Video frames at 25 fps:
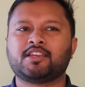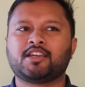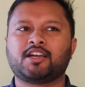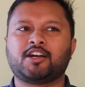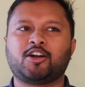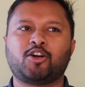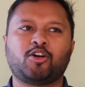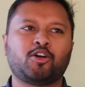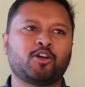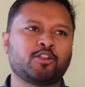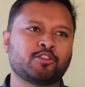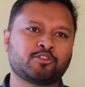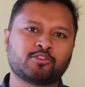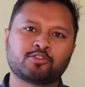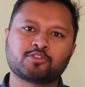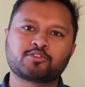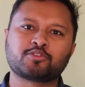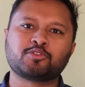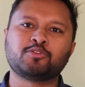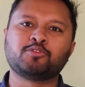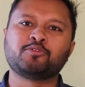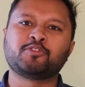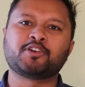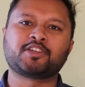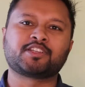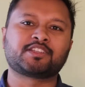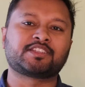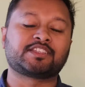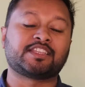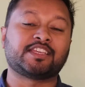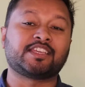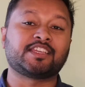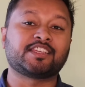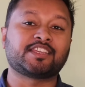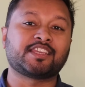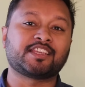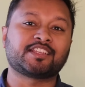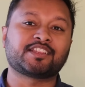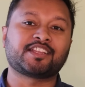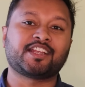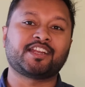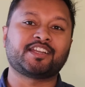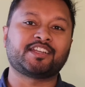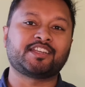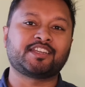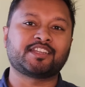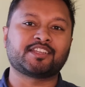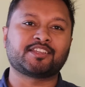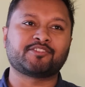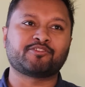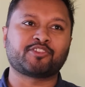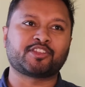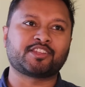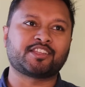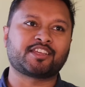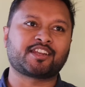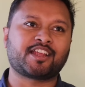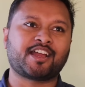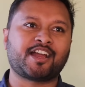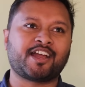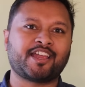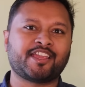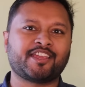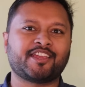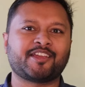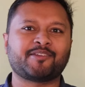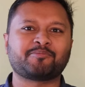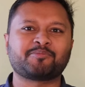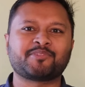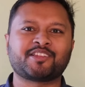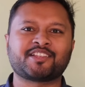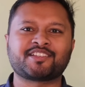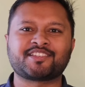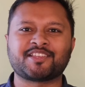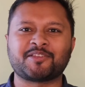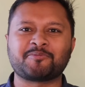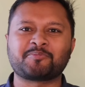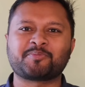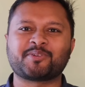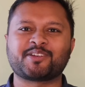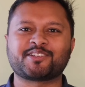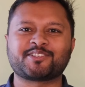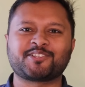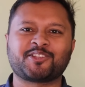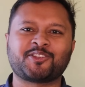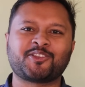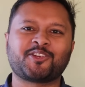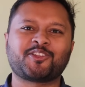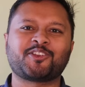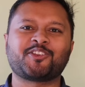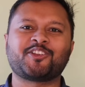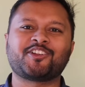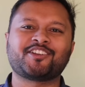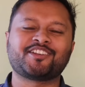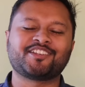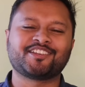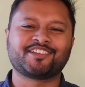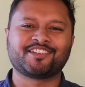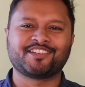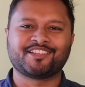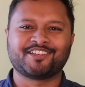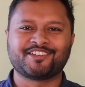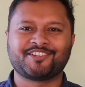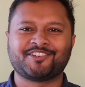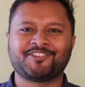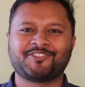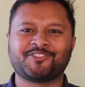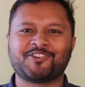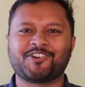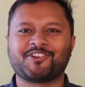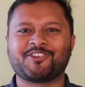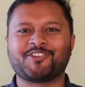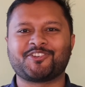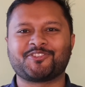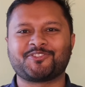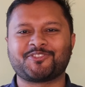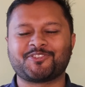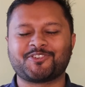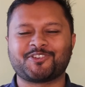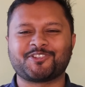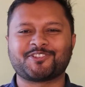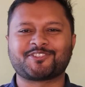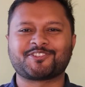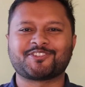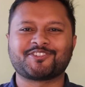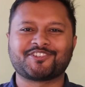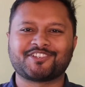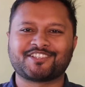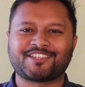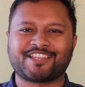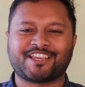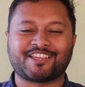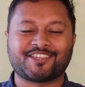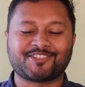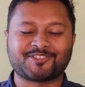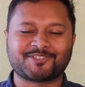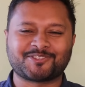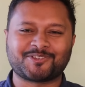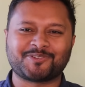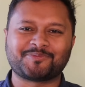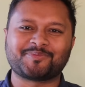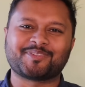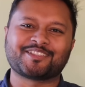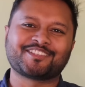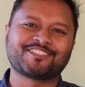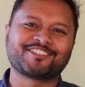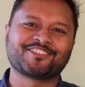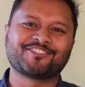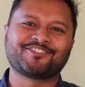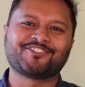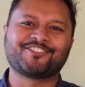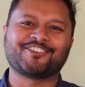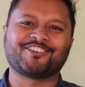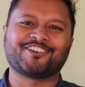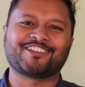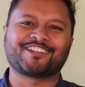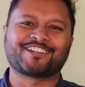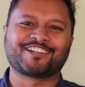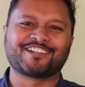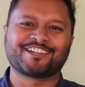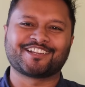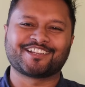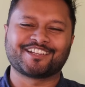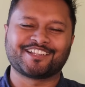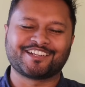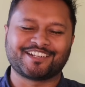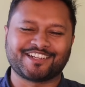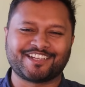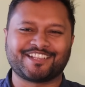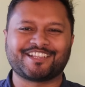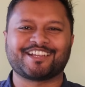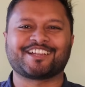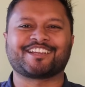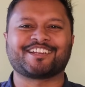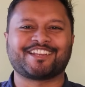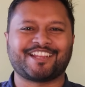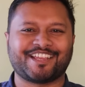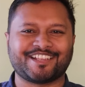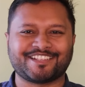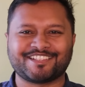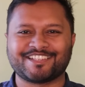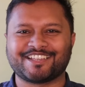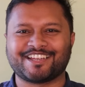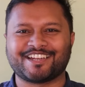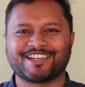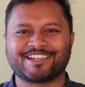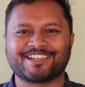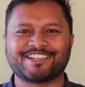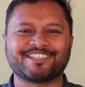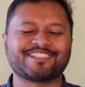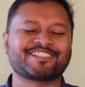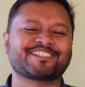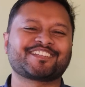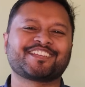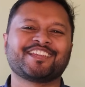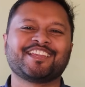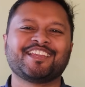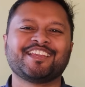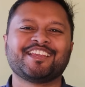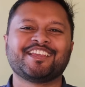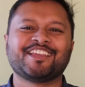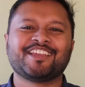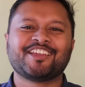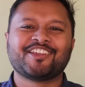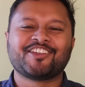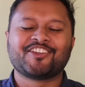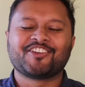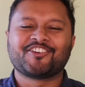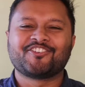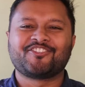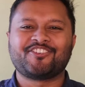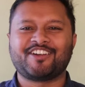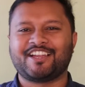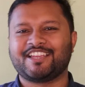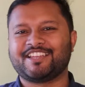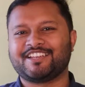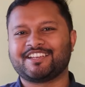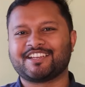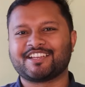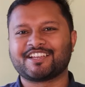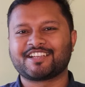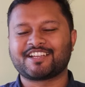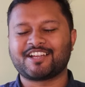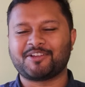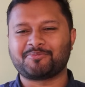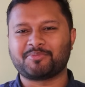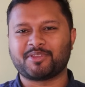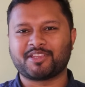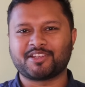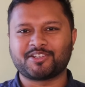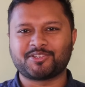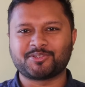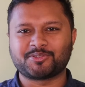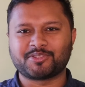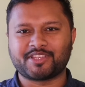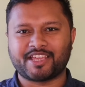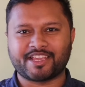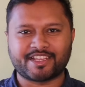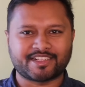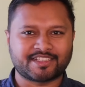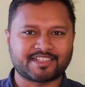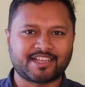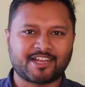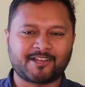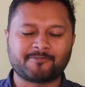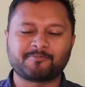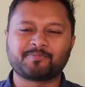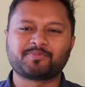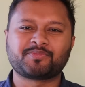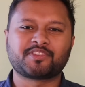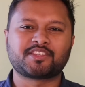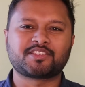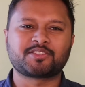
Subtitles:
All those who were thinking that whether I am the same person or not, to all of you also, thank you so much for recognizing at least. Fine, coming to the exam.